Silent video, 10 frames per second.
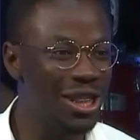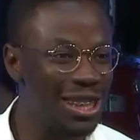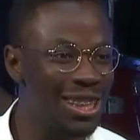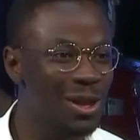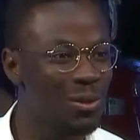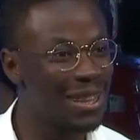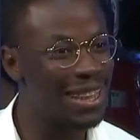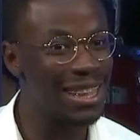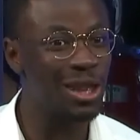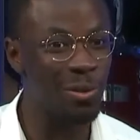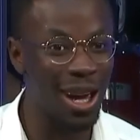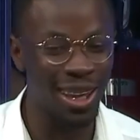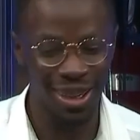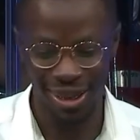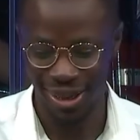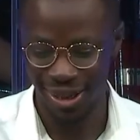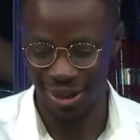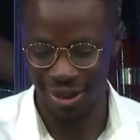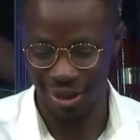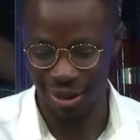Jesus was this way.
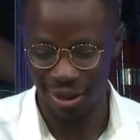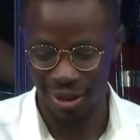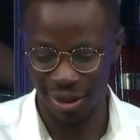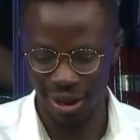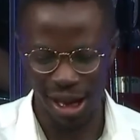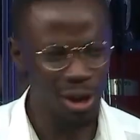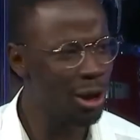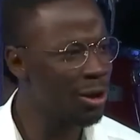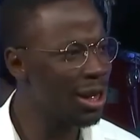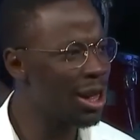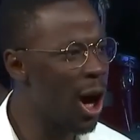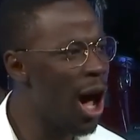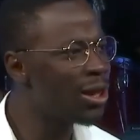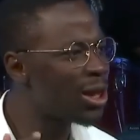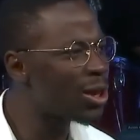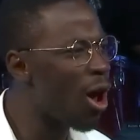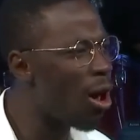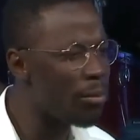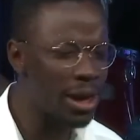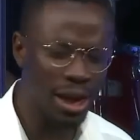And I know that God saw
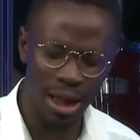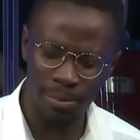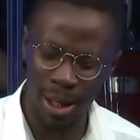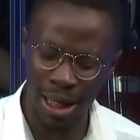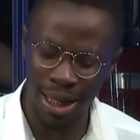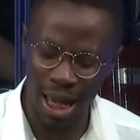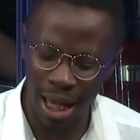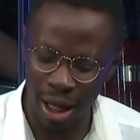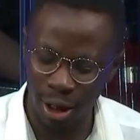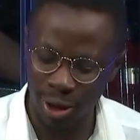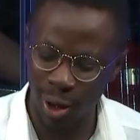me in my chaos,